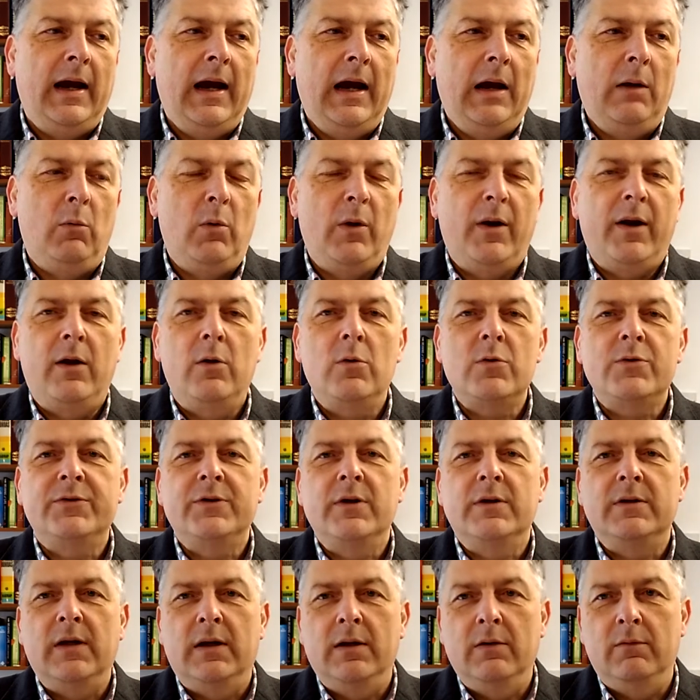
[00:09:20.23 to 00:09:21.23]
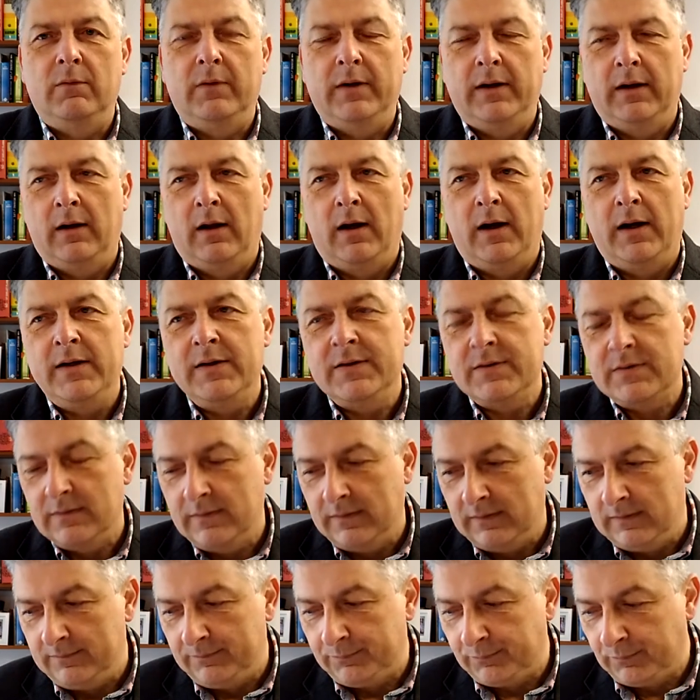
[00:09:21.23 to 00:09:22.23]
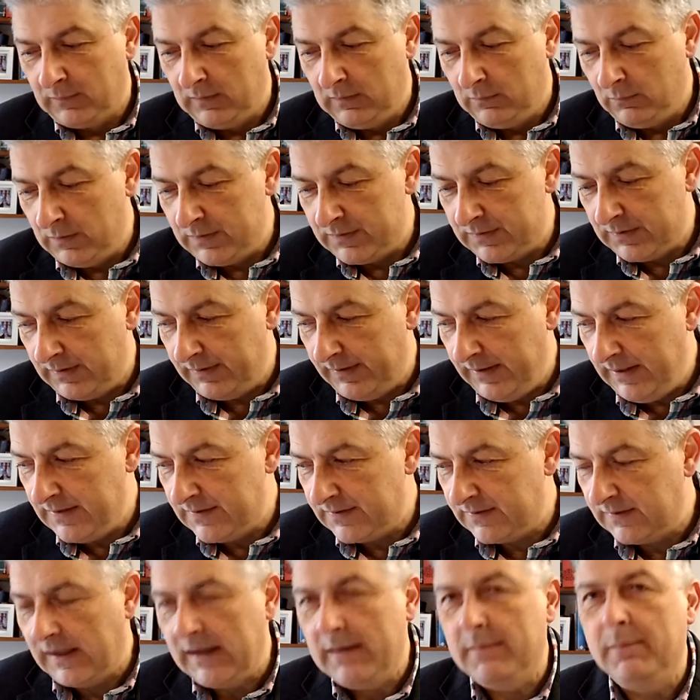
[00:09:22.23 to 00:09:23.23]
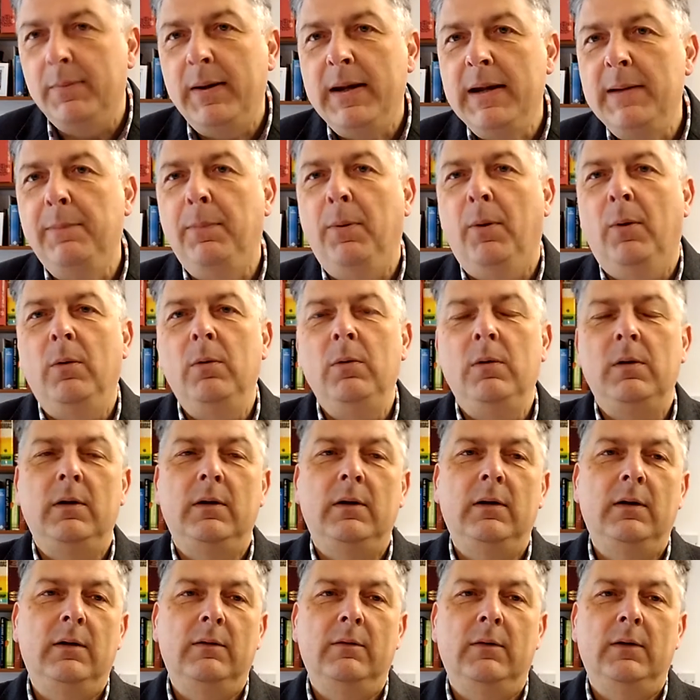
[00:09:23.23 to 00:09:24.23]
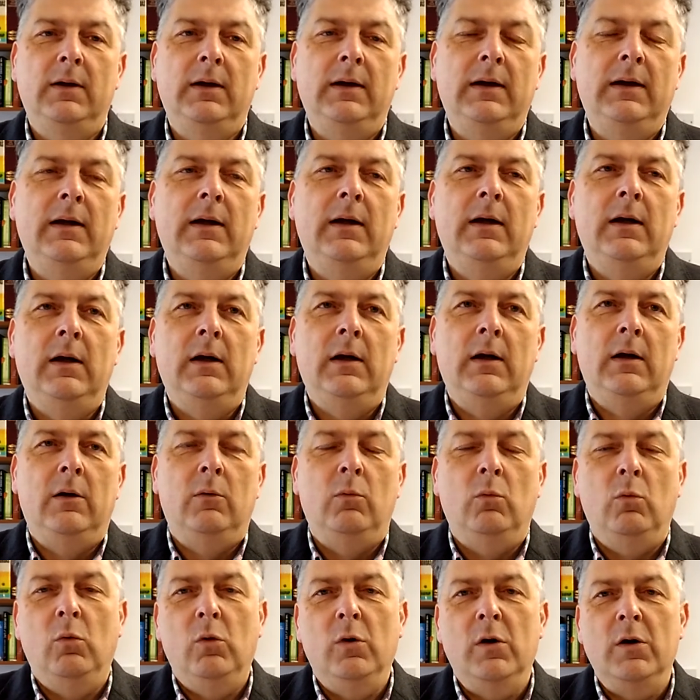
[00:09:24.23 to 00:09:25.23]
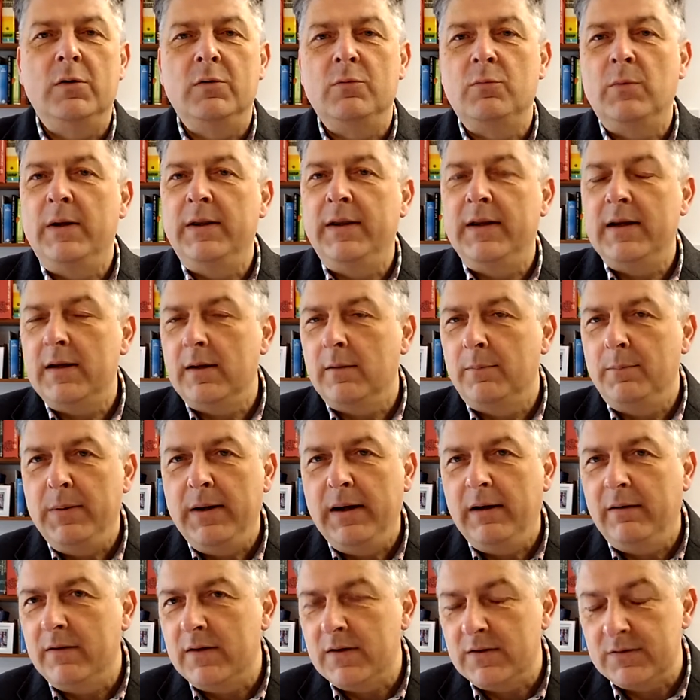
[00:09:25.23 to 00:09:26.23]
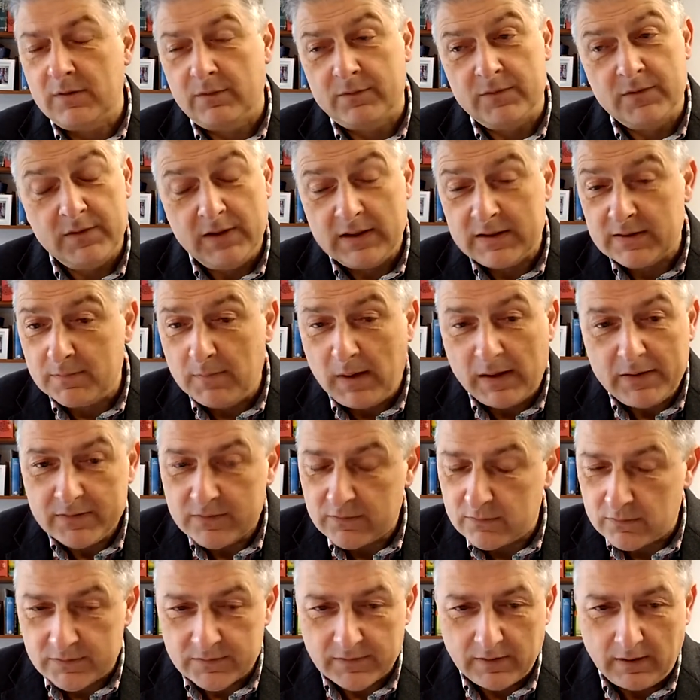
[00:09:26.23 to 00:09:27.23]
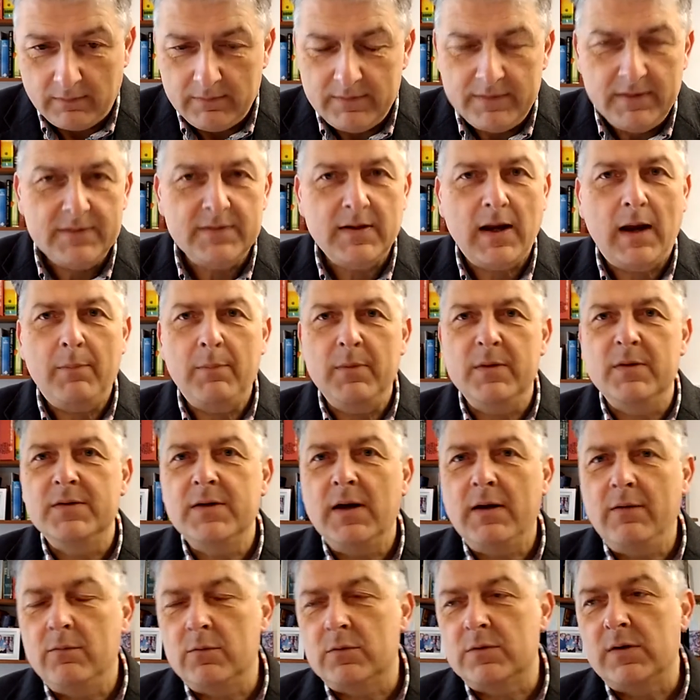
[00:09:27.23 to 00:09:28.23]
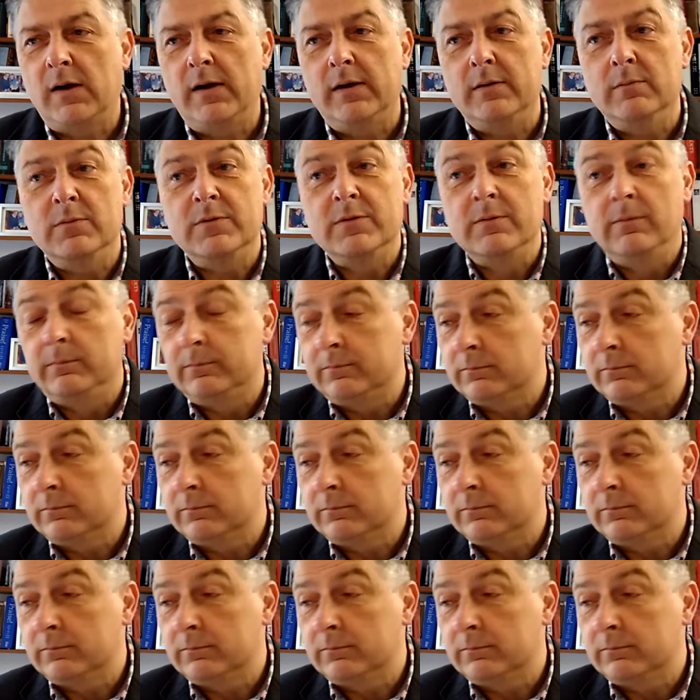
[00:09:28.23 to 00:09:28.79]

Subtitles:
And what I also didn't realise was that these same people would, within a period of 6 months or so, and this happened several times,